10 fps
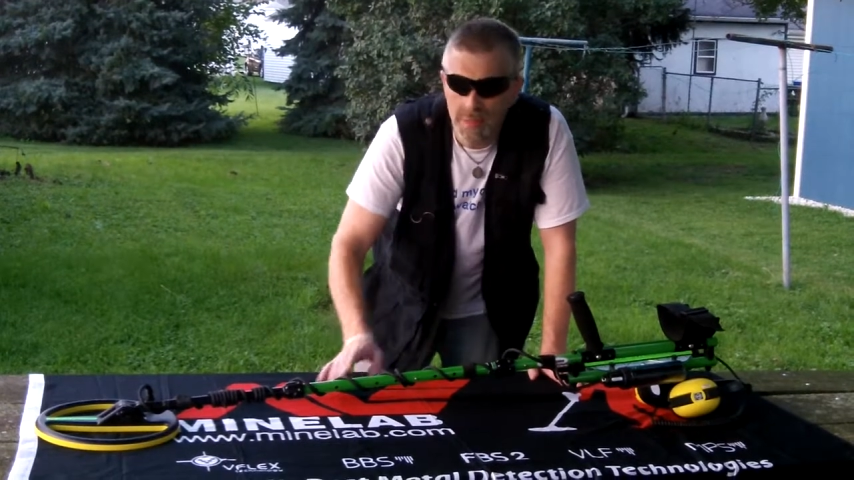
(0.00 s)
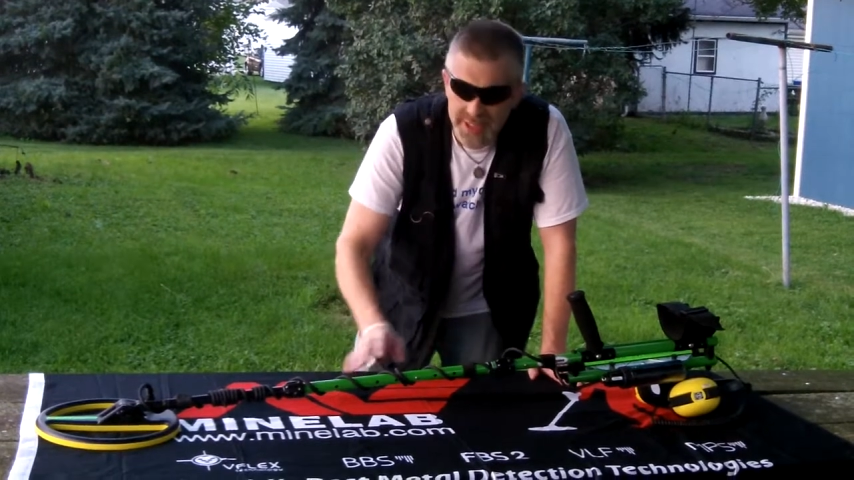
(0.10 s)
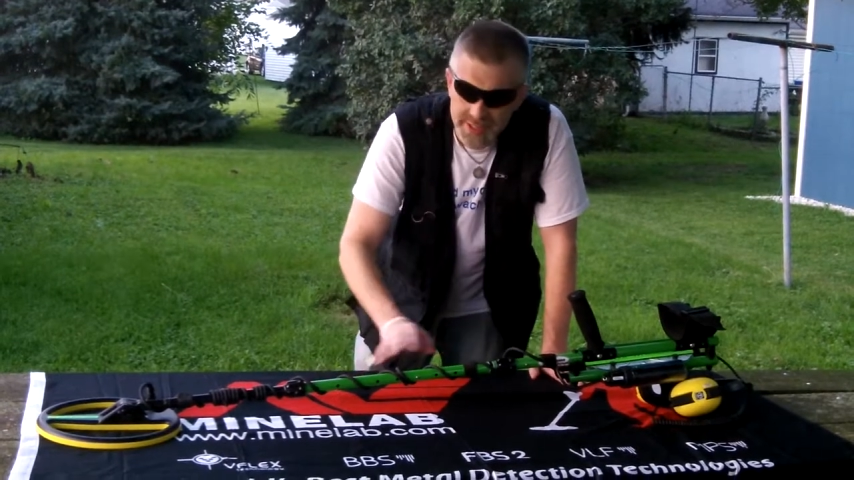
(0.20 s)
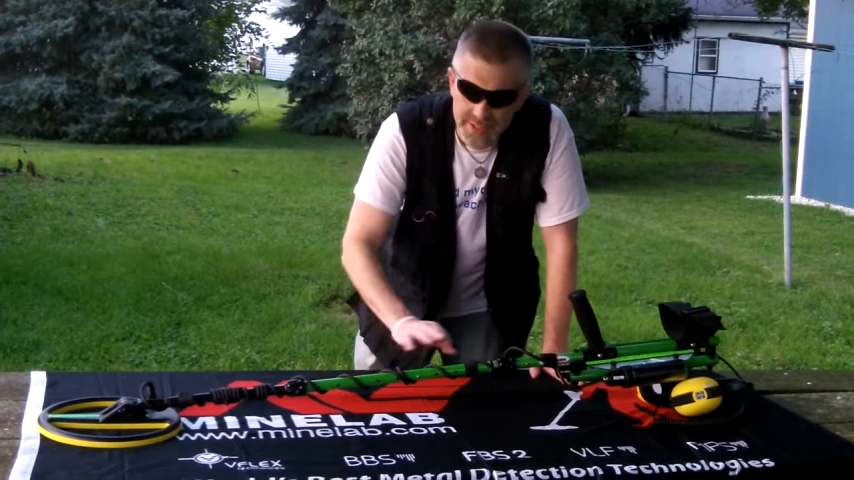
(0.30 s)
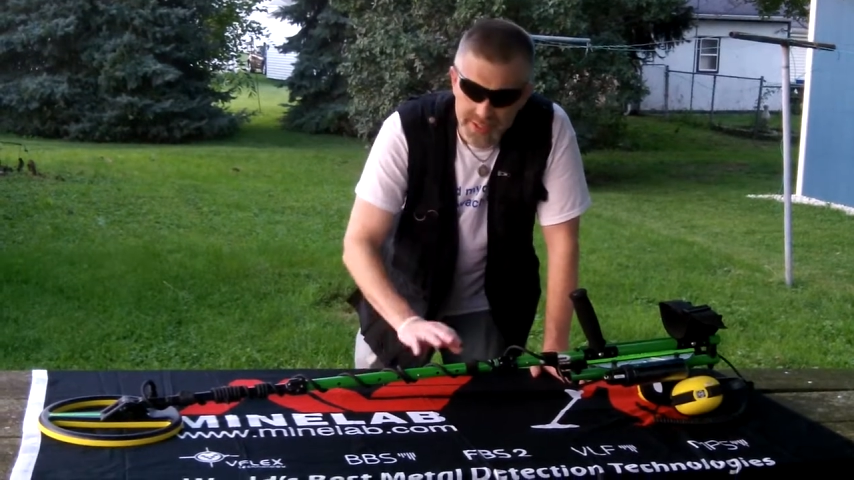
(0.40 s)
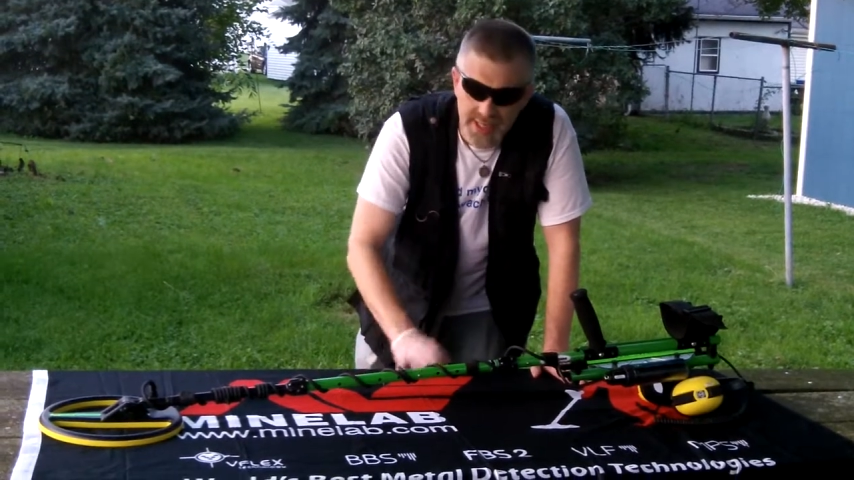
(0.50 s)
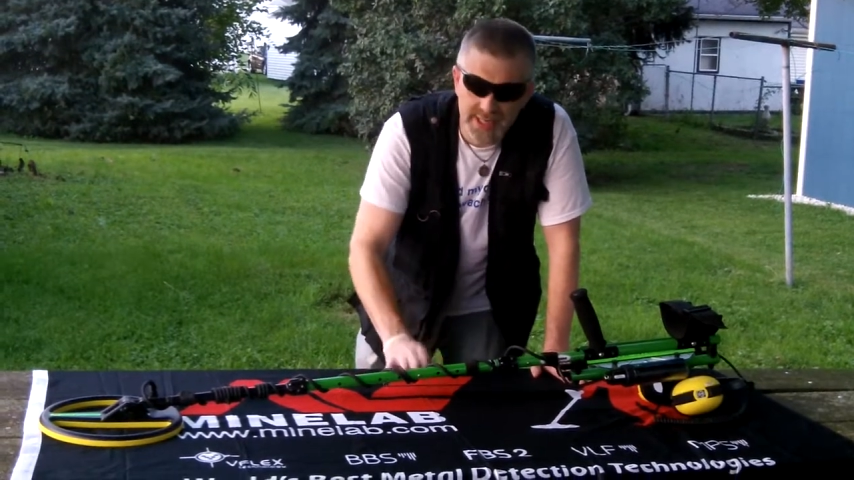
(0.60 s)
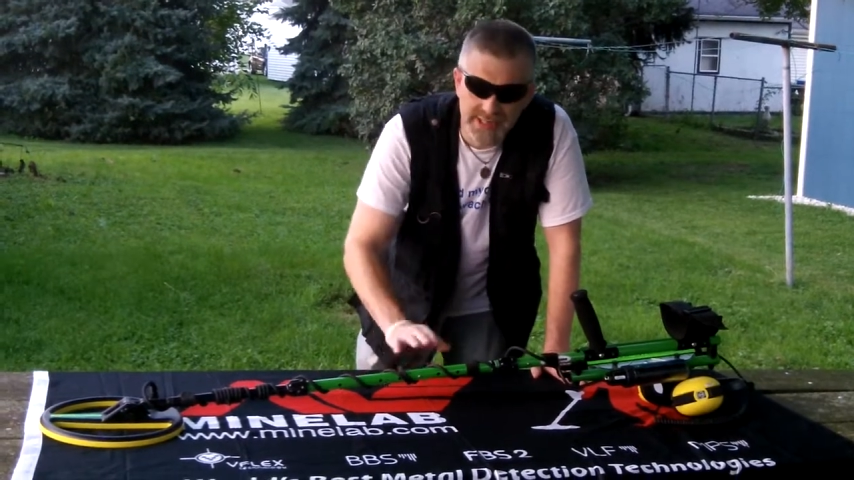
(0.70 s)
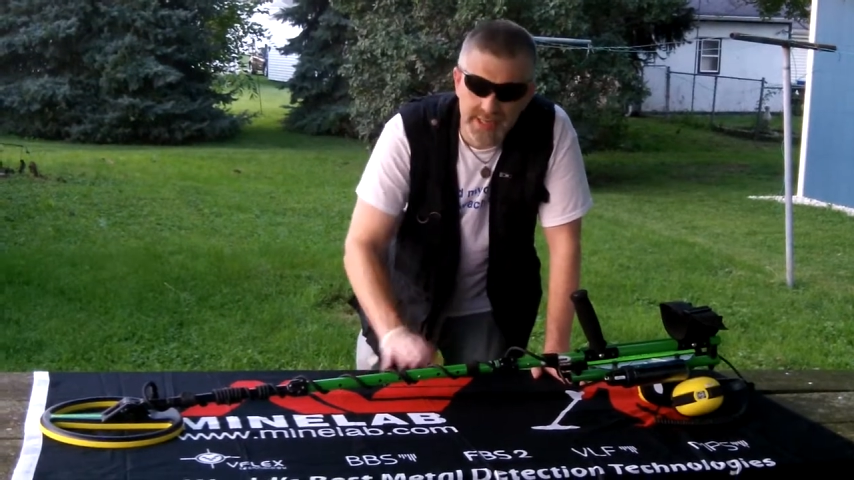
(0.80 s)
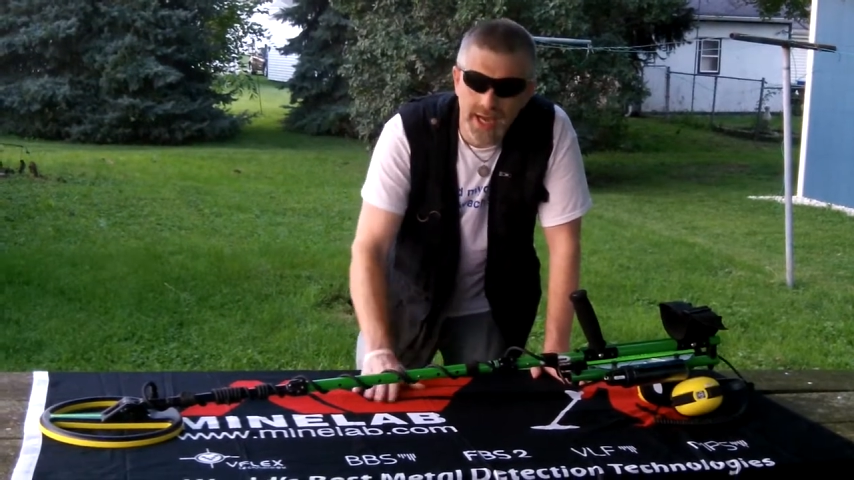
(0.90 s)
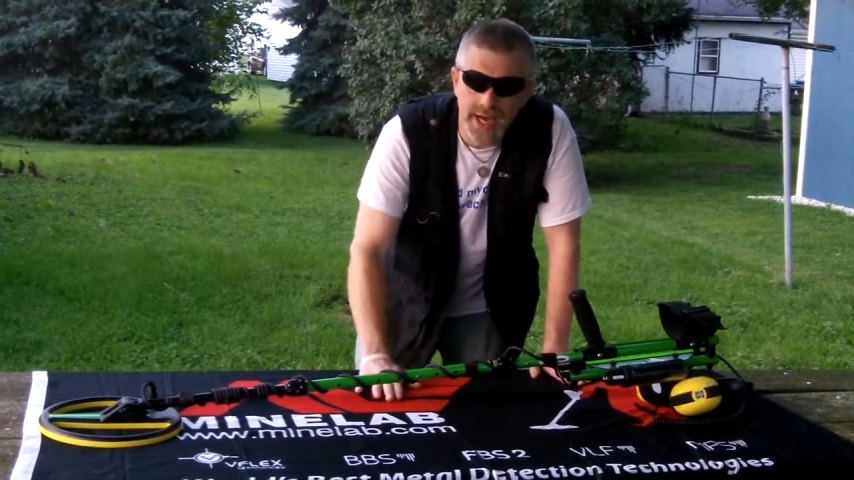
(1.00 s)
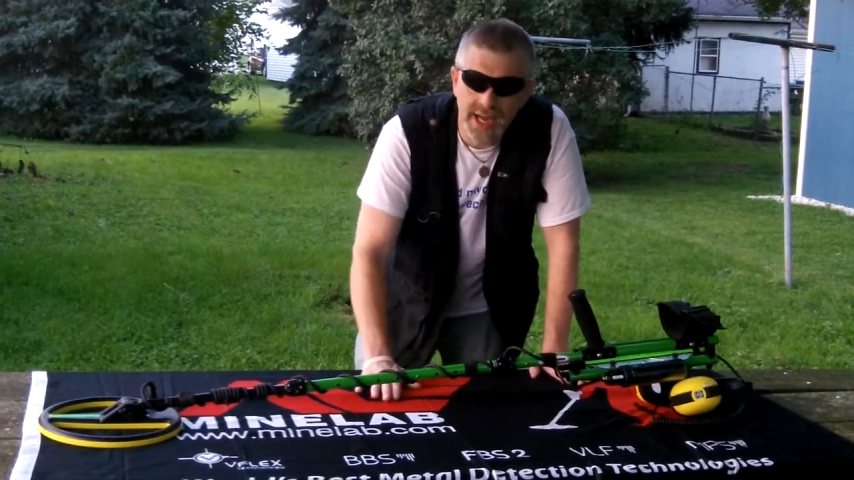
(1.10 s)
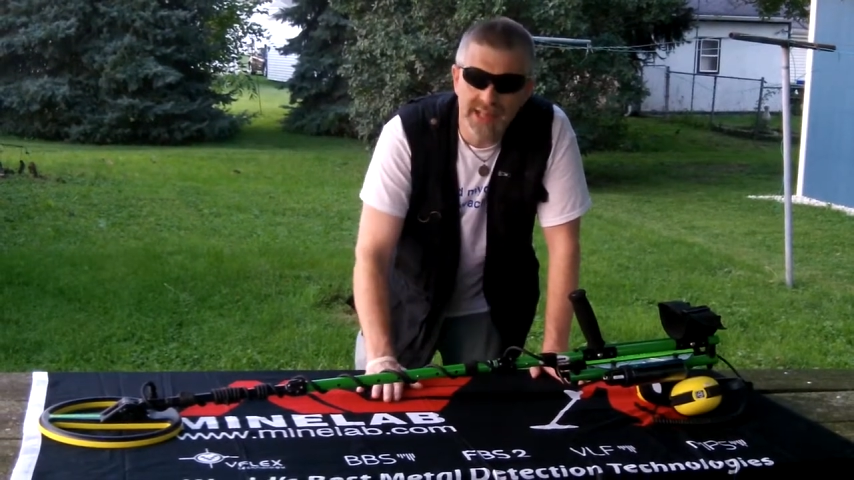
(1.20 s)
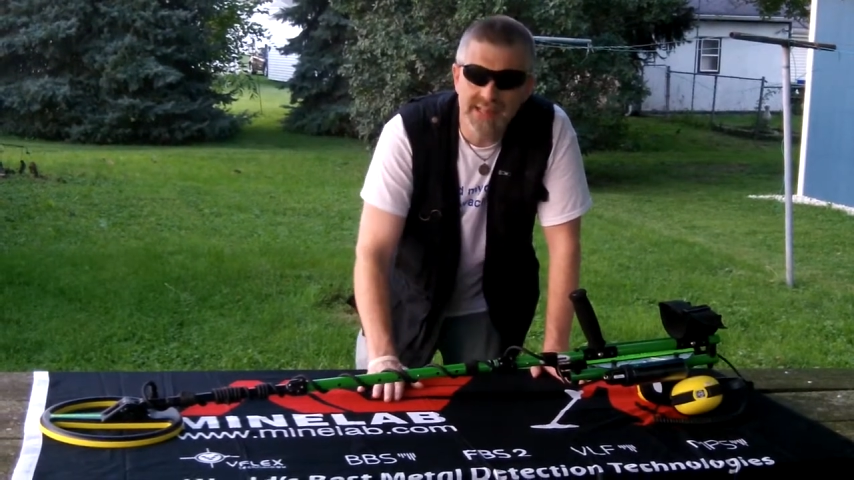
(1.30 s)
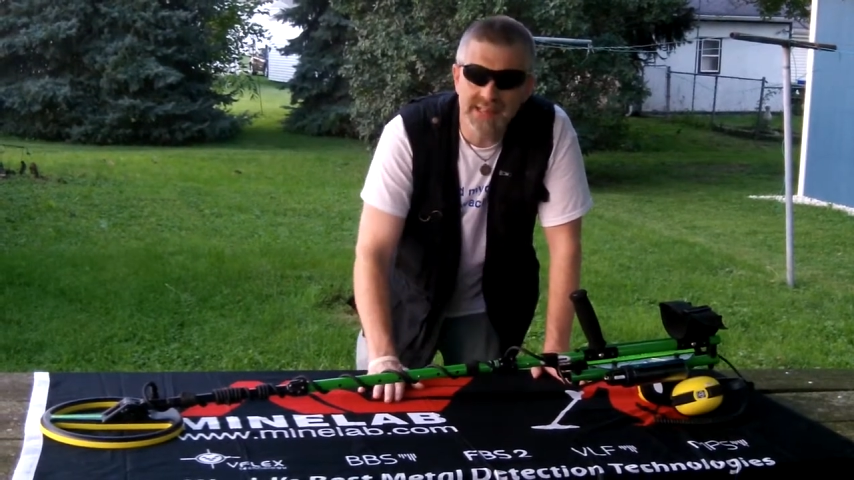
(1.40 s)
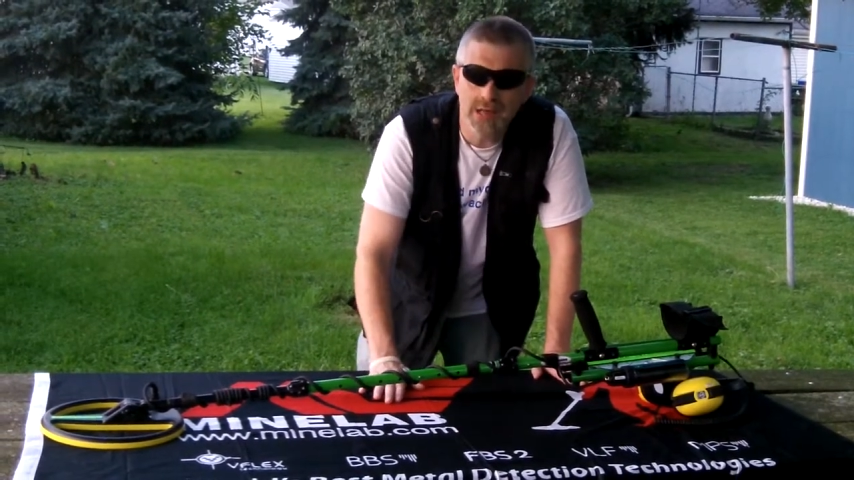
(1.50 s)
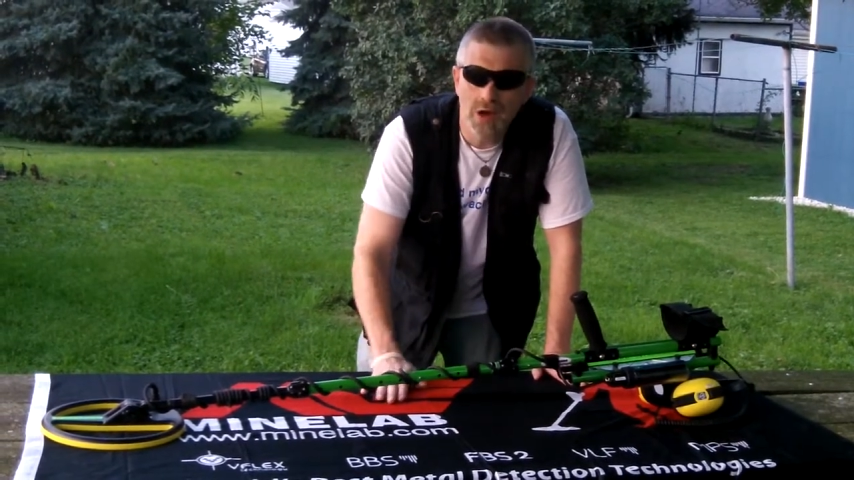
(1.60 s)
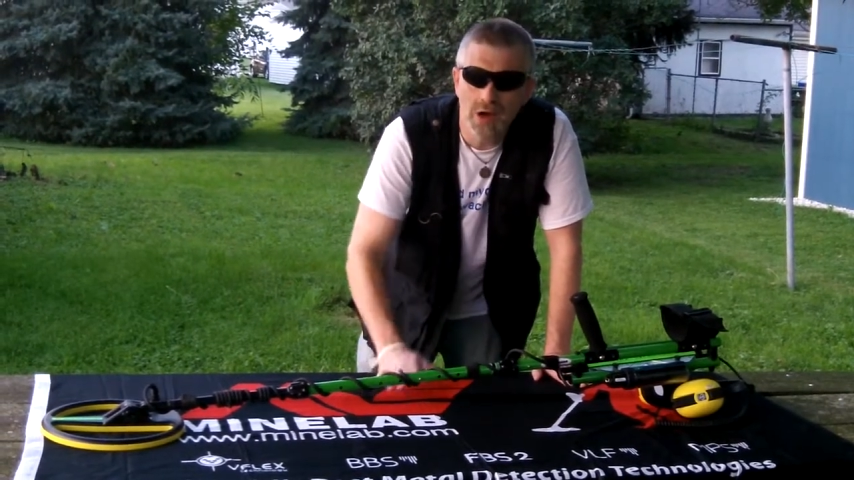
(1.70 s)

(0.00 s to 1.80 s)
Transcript: but these guys